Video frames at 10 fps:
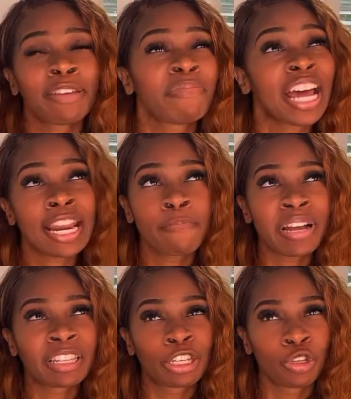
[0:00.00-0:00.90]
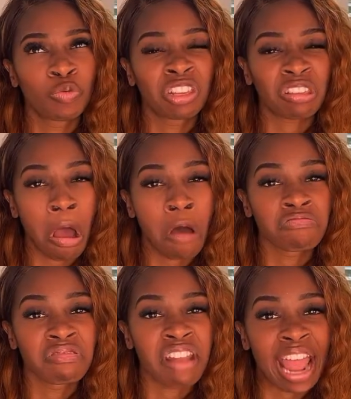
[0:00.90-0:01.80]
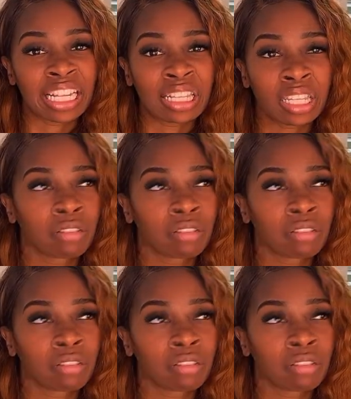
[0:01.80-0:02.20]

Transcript: I am not about to do this all night.